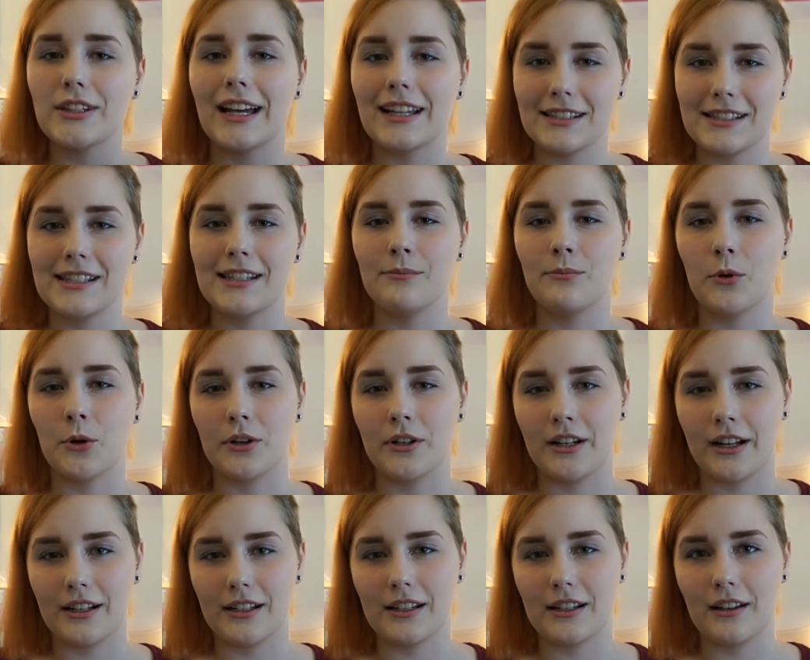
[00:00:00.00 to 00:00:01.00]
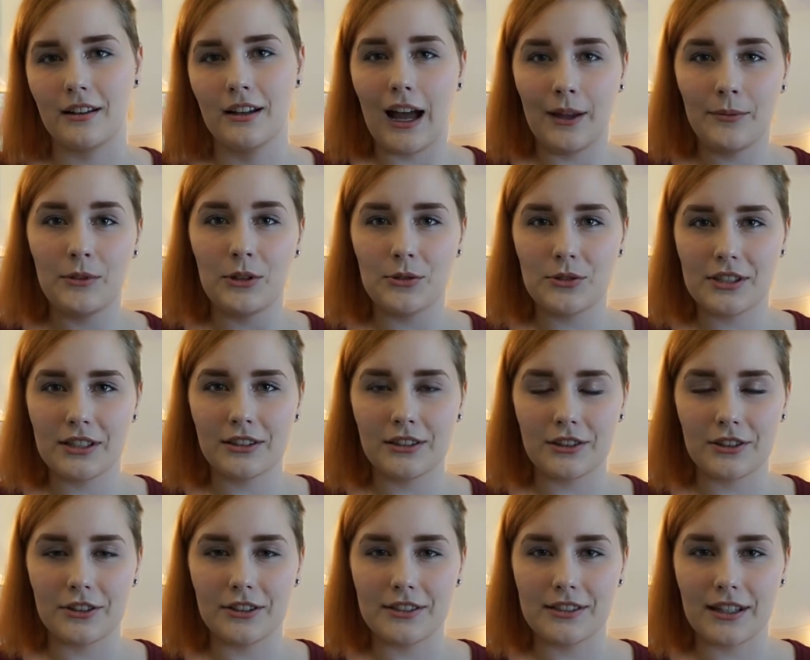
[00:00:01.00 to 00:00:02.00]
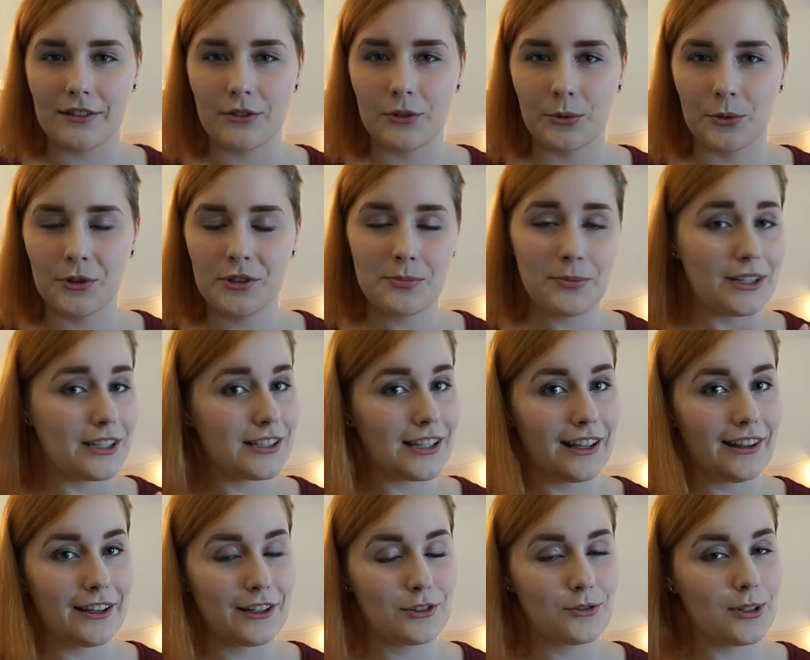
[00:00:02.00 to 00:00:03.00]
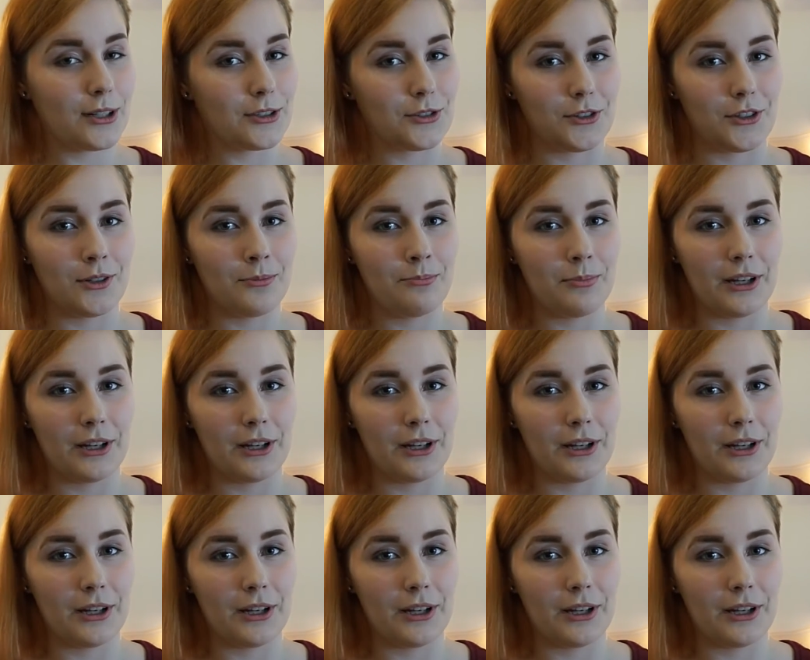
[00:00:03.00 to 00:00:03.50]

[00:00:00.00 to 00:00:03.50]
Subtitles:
That's the important idea. I'm using the 37 rules because I like structure,